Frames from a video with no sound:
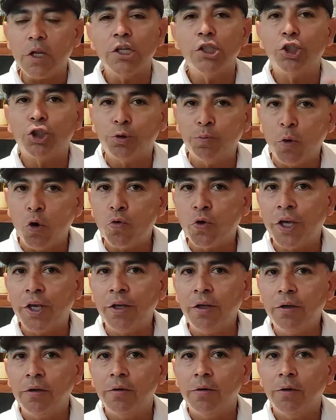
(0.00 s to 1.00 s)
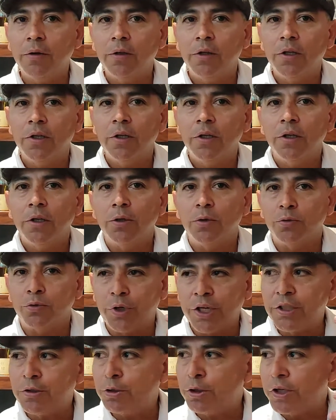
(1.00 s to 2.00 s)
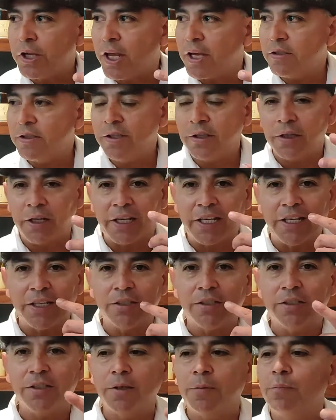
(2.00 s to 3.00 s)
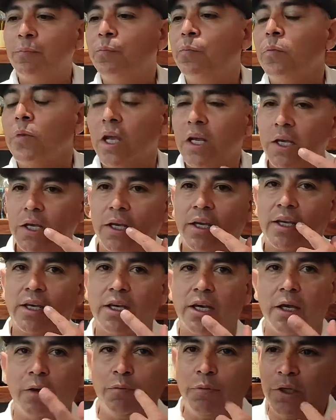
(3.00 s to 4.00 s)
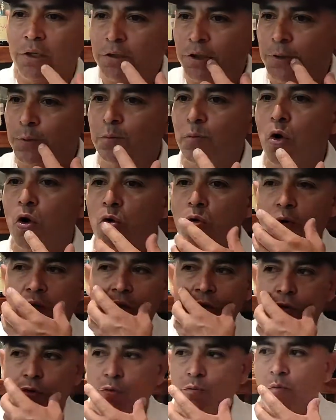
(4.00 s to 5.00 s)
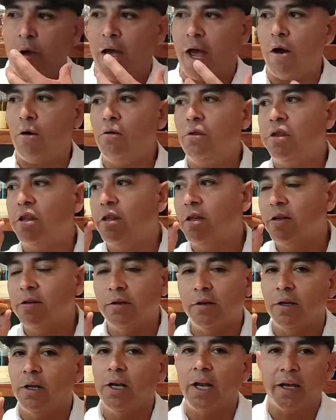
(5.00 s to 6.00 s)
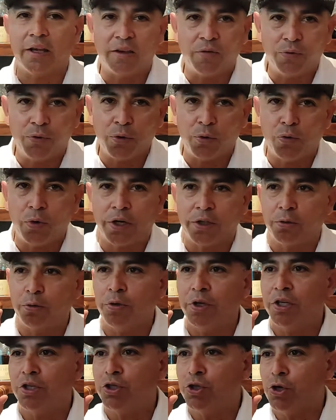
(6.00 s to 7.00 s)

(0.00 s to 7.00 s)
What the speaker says: smoking, Retroneso is keep the smoke in your mouth, like if you were doing